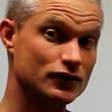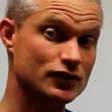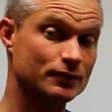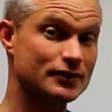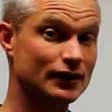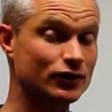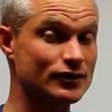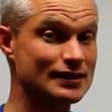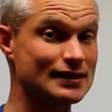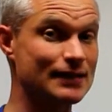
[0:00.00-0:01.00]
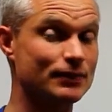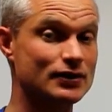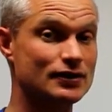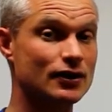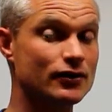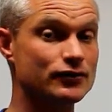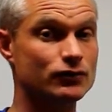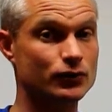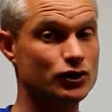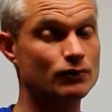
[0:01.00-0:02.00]
so particularly on steeper slopes
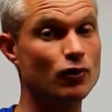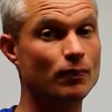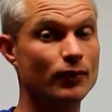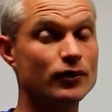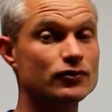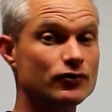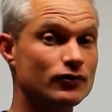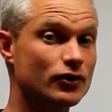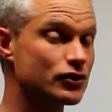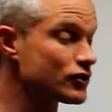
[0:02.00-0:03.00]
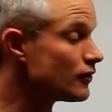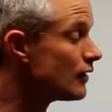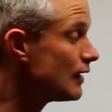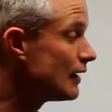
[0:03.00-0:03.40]
which are more prone to erosion,